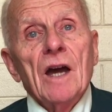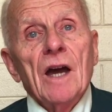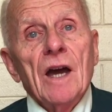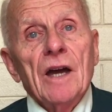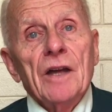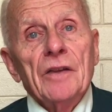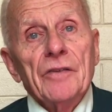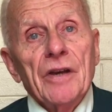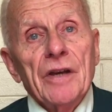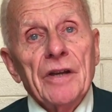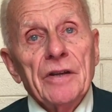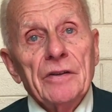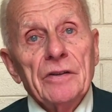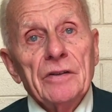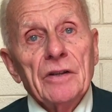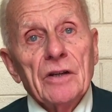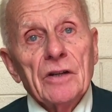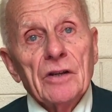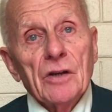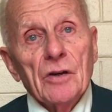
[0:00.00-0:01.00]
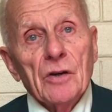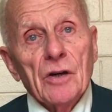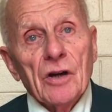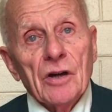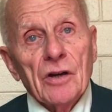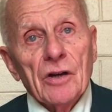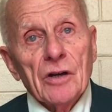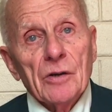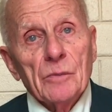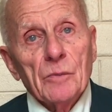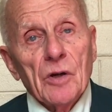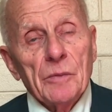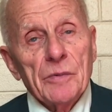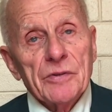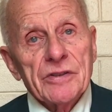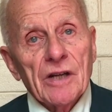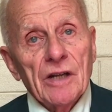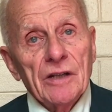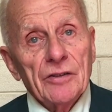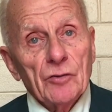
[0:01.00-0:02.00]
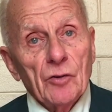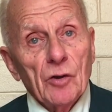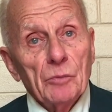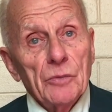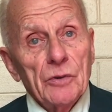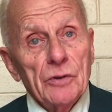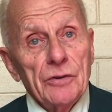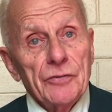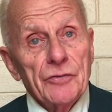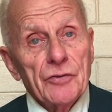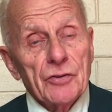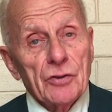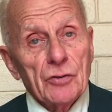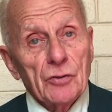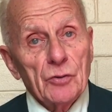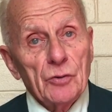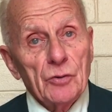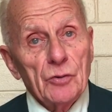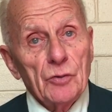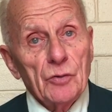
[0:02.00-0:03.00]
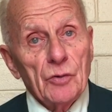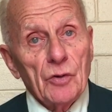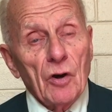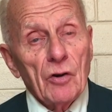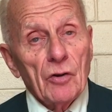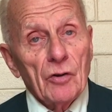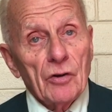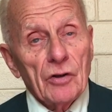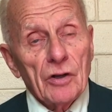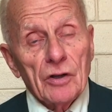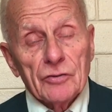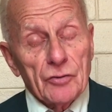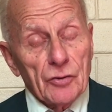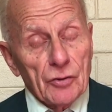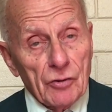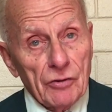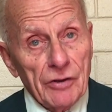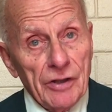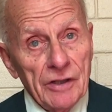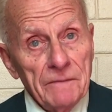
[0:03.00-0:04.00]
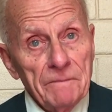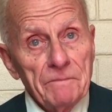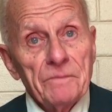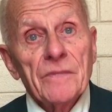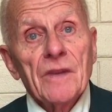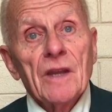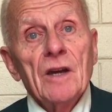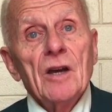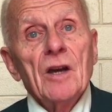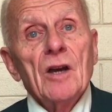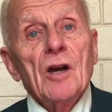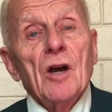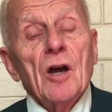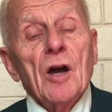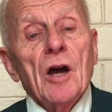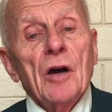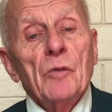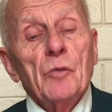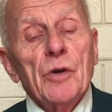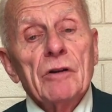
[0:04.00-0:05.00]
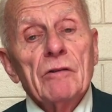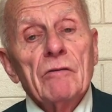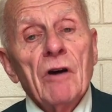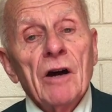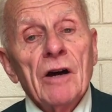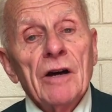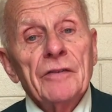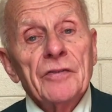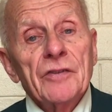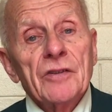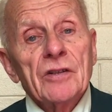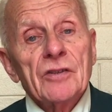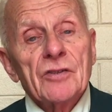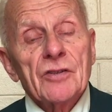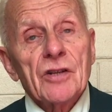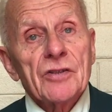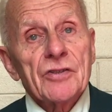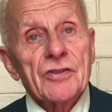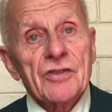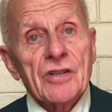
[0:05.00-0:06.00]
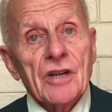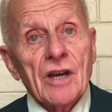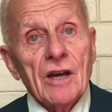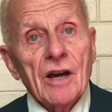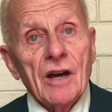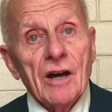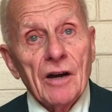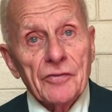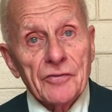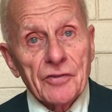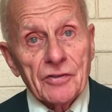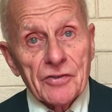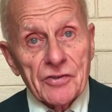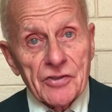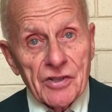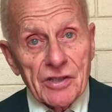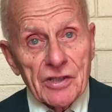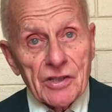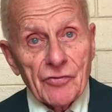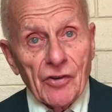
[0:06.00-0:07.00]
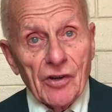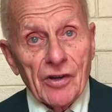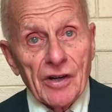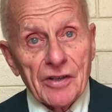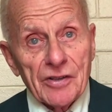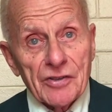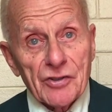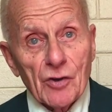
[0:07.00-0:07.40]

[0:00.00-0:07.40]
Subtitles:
and then my battalion got moved to Korea, and we arrived just after the ceasefire.